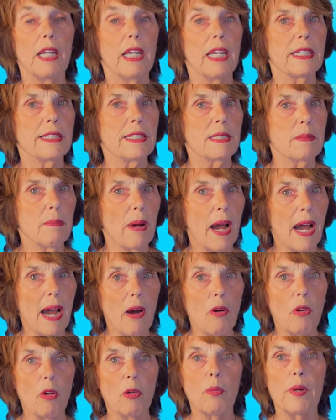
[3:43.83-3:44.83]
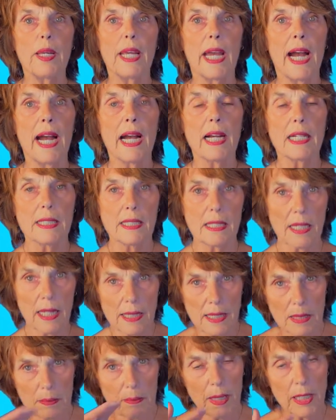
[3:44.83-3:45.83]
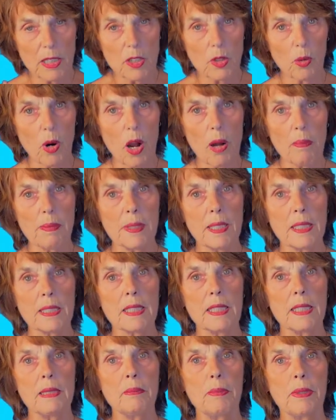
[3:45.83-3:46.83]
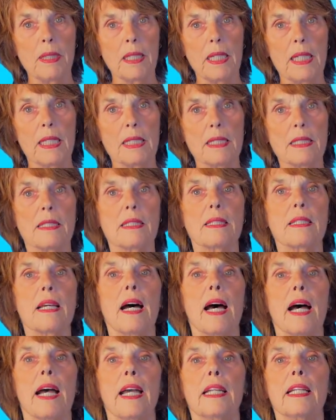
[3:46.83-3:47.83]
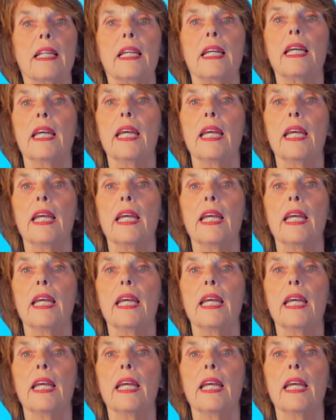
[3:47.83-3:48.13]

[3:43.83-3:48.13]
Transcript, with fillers: It's the power we access by dropping deeply inside